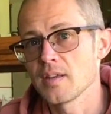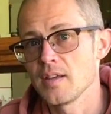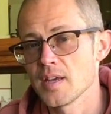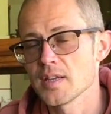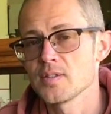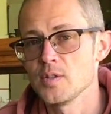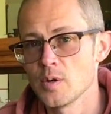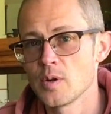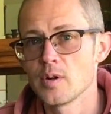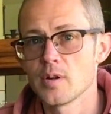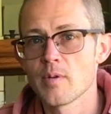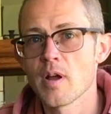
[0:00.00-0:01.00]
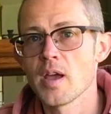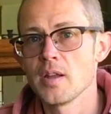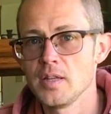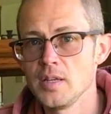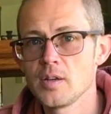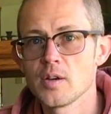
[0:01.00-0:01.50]
Yes, you heard it right.
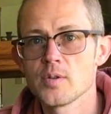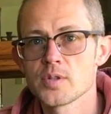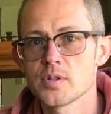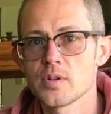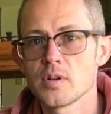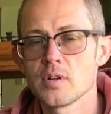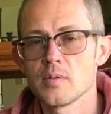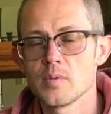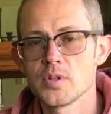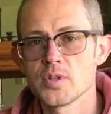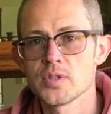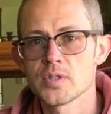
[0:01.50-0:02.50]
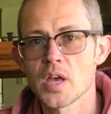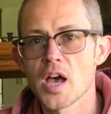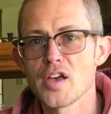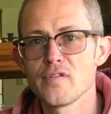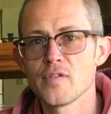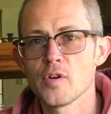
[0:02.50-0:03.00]
EcoCert, which is
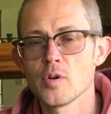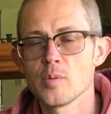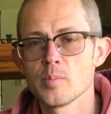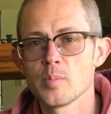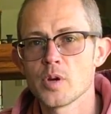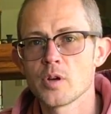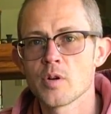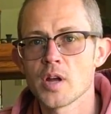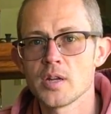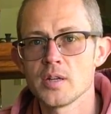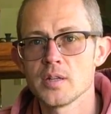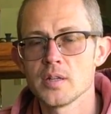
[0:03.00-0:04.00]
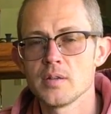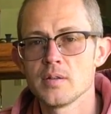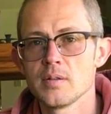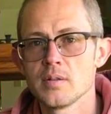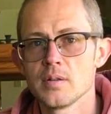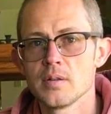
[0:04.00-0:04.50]
IFOAM accredited,
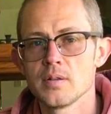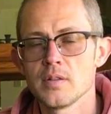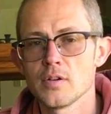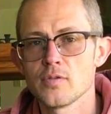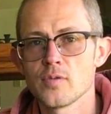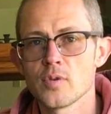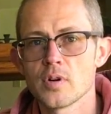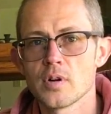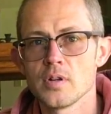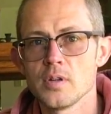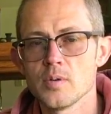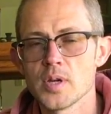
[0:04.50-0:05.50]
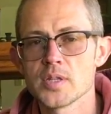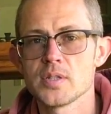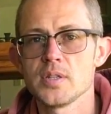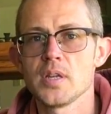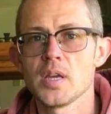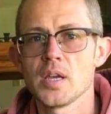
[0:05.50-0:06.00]
therefore
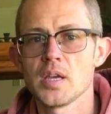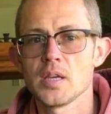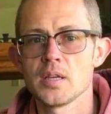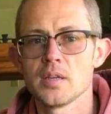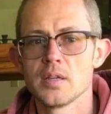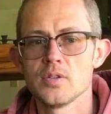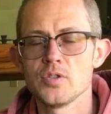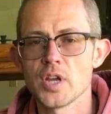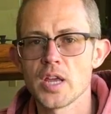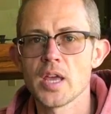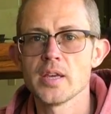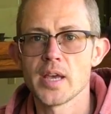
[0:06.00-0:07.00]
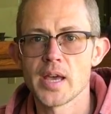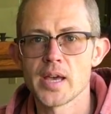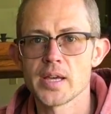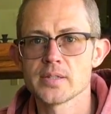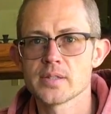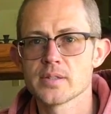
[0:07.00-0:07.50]
USDA,
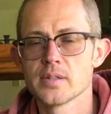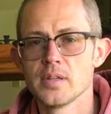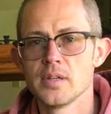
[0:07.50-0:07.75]
JAS,